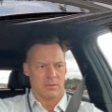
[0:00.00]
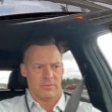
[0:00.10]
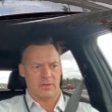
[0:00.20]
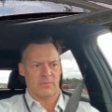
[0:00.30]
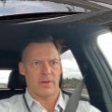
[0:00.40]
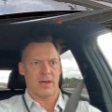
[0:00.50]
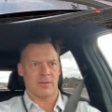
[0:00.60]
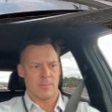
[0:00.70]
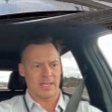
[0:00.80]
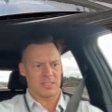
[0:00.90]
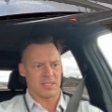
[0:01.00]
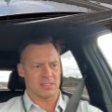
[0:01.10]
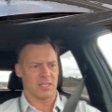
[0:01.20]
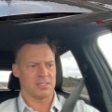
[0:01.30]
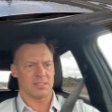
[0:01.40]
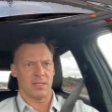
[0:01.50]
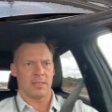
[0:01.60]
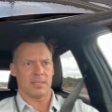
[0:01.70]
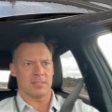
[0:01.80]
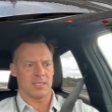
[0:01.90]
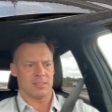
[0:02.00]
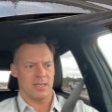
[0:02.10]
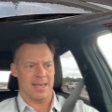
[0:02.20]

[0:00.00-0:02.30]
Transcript: 55, come on, get to 60, get to 60, get to 60,